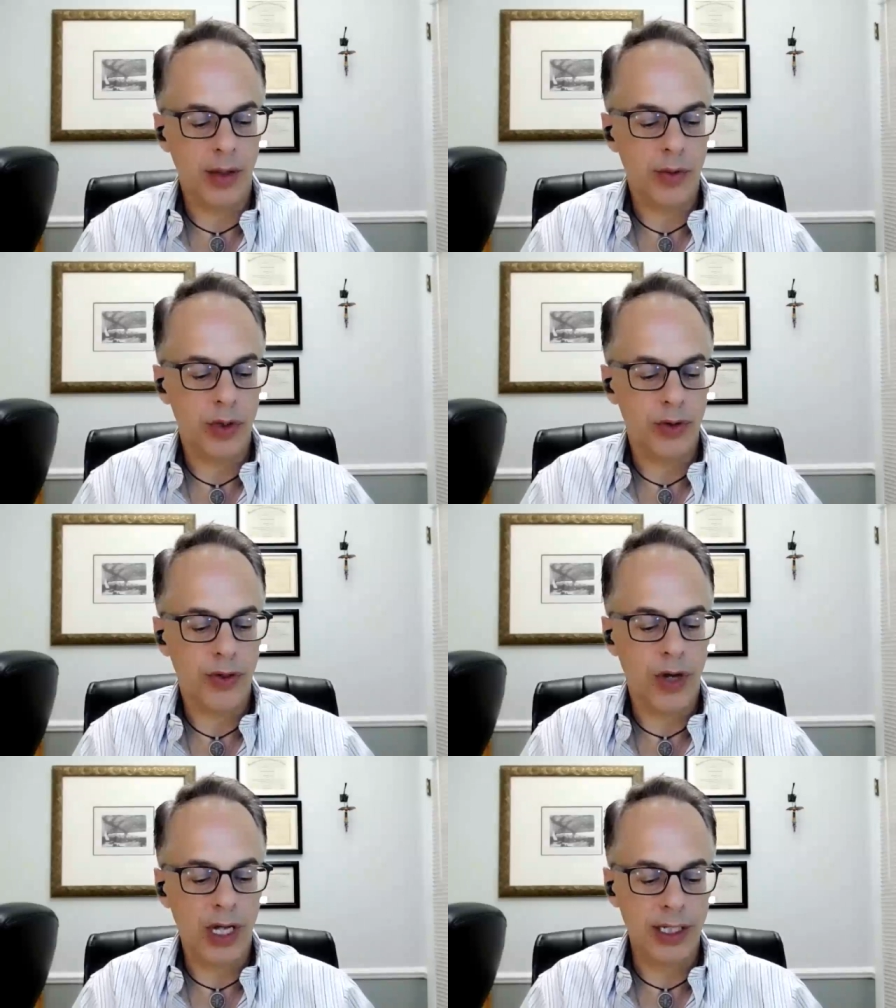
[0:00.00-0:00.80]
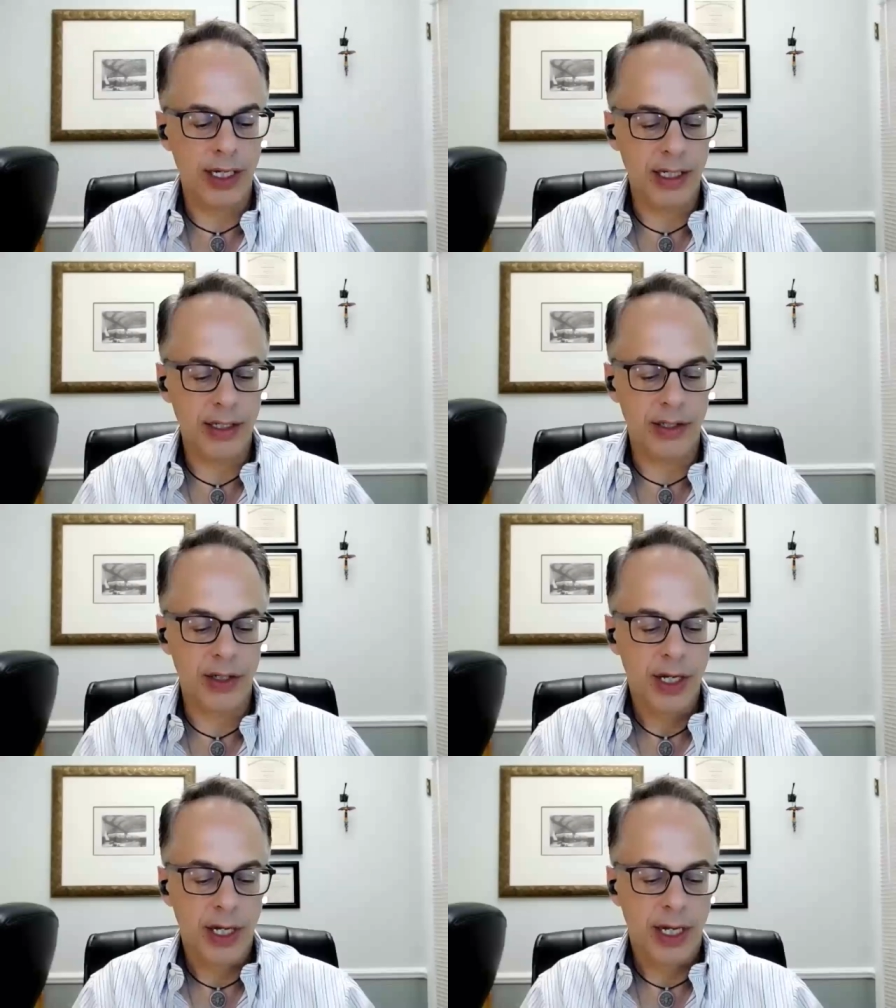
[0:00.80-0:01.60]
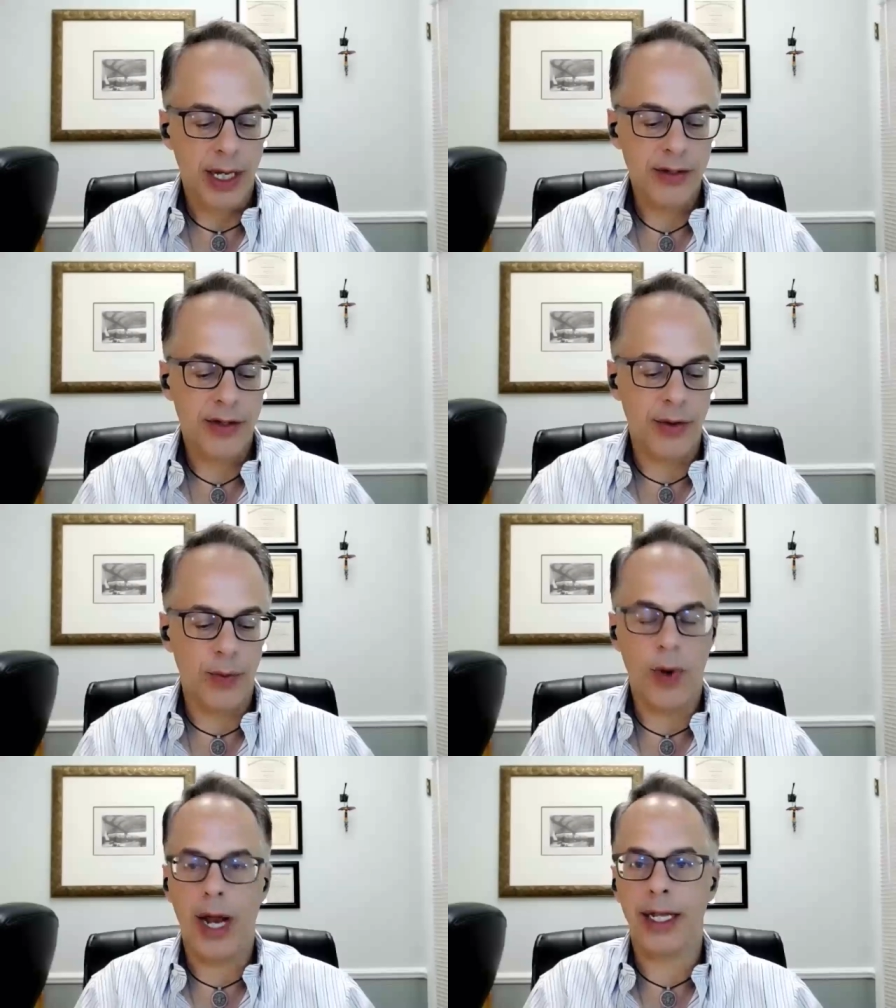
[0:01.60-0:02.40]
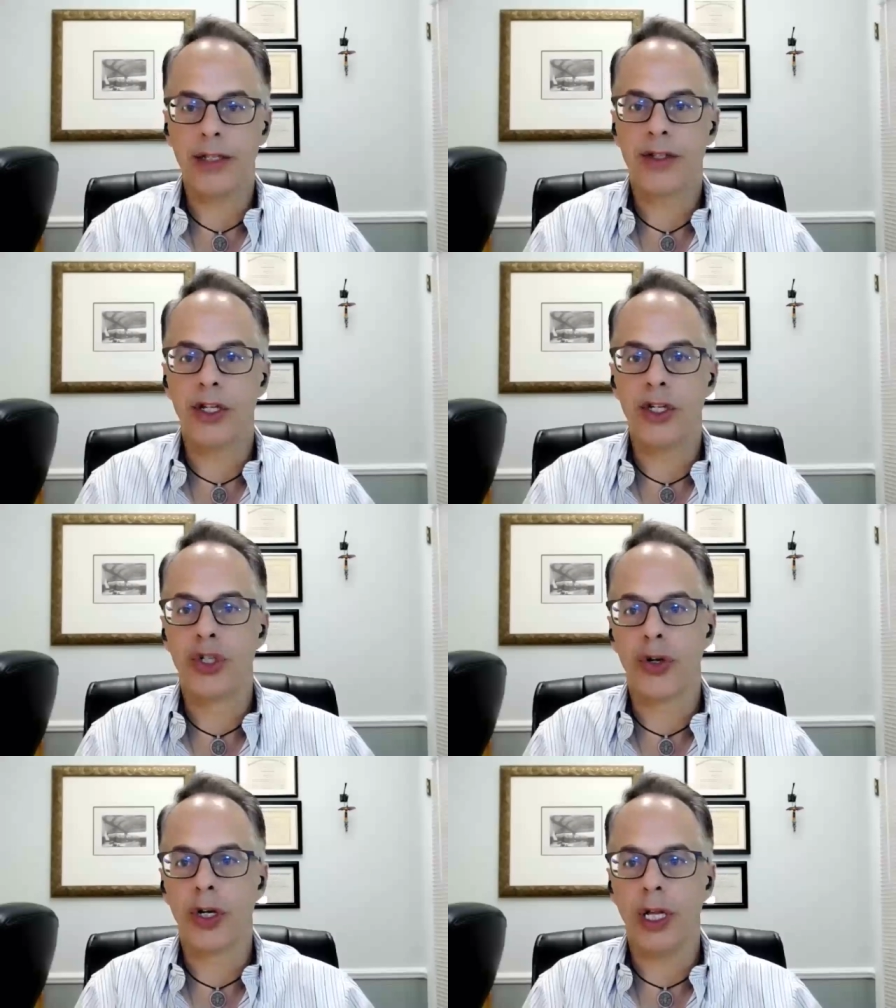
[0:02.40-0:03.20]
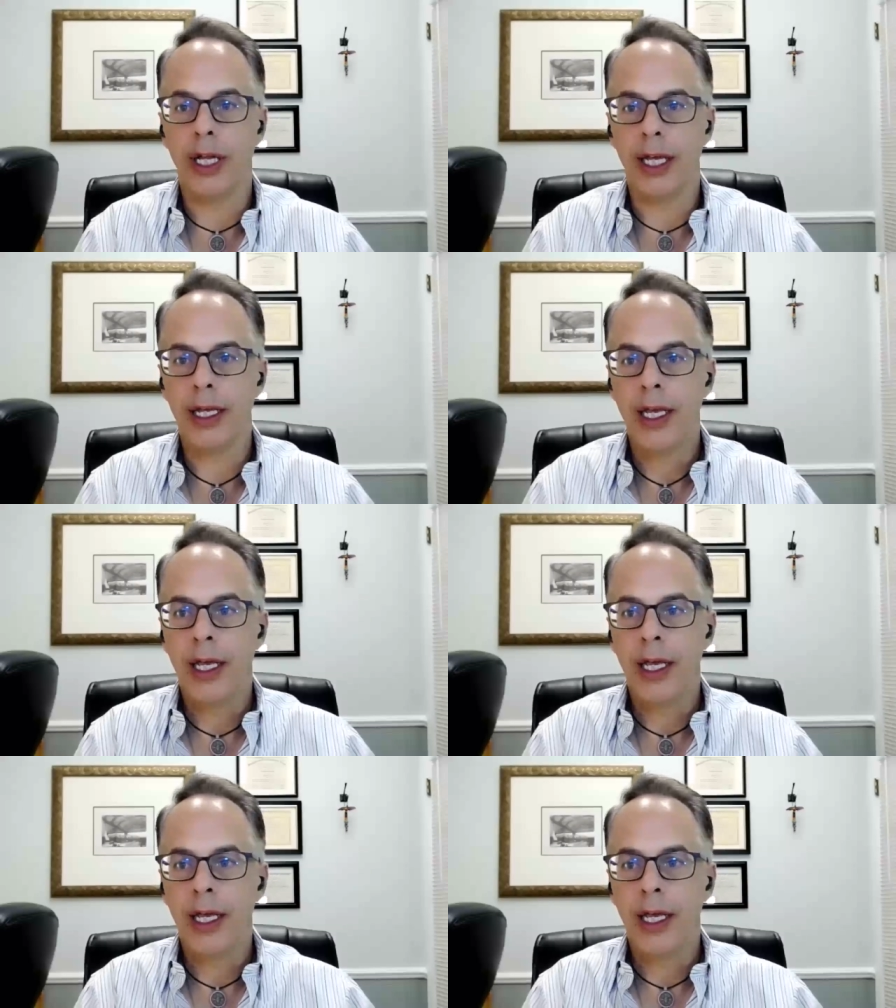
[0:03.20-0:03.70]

your thoughts on this, is the writing, is the journaling,